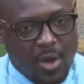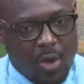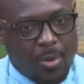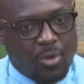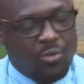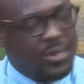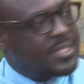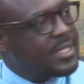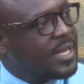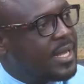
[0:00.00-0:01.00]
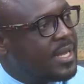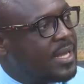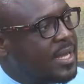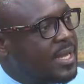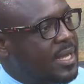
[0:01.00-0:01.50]
Upon reaching there,
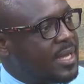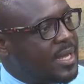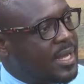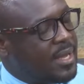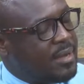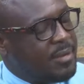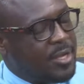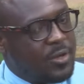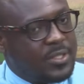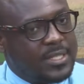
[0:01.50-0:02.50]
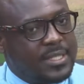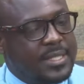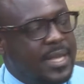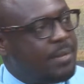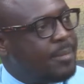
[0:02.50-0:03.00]
Legon
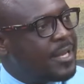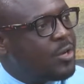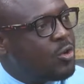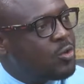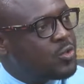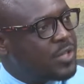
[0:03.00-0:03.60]
City's then made it known